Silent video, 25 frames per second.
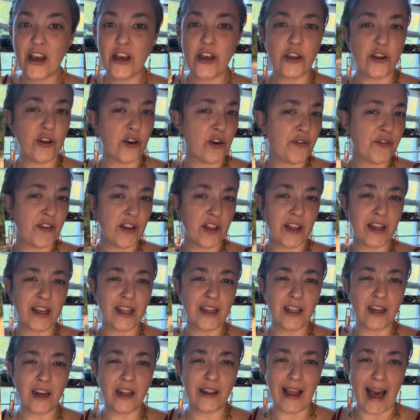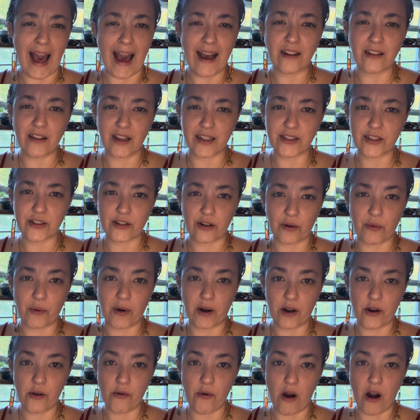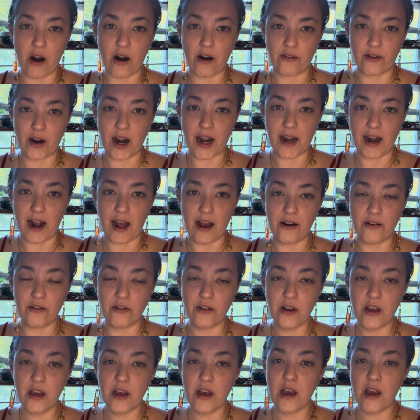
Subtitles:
You're feeling a little lackluster where you are right now.